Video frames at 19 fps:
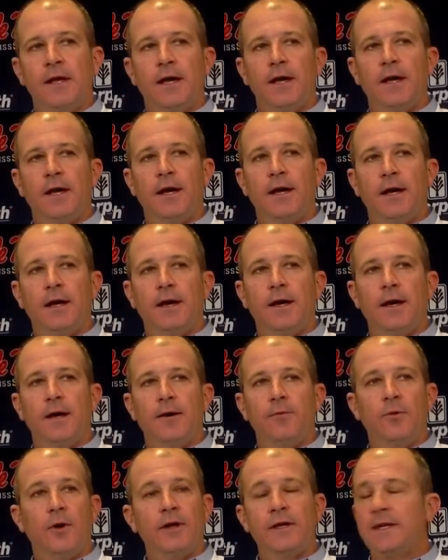
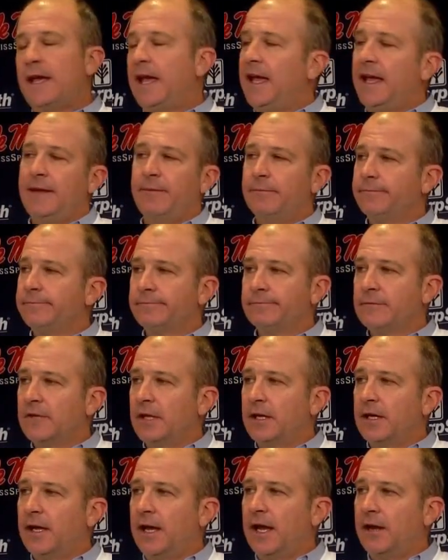one game
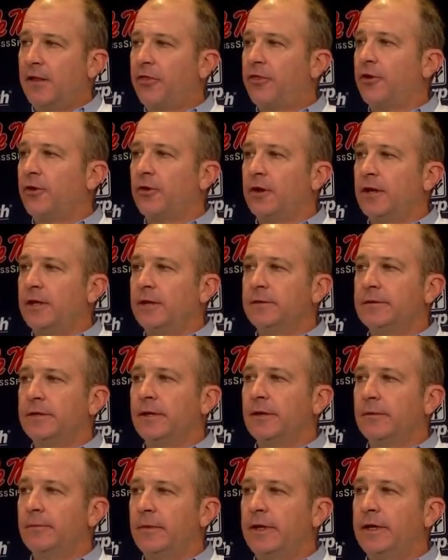out of 30 you
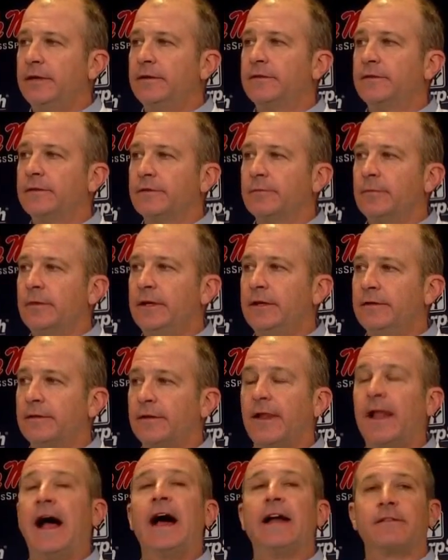know, means, means a
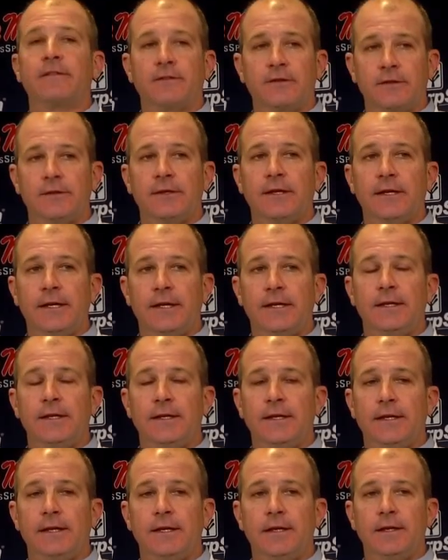lot
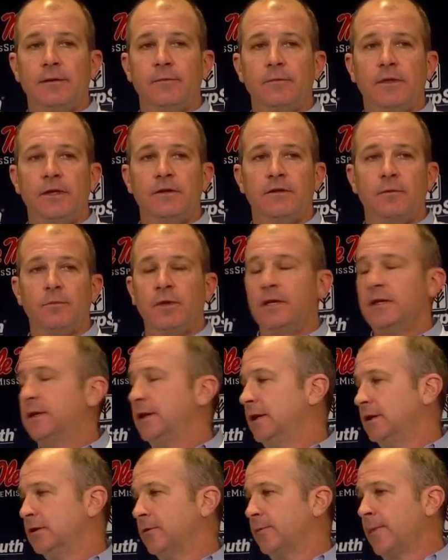and uh, means a big
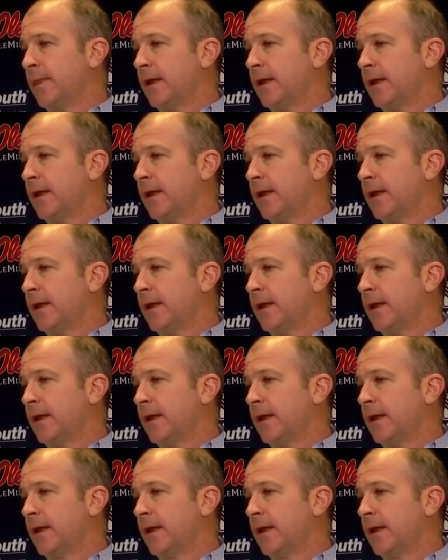deal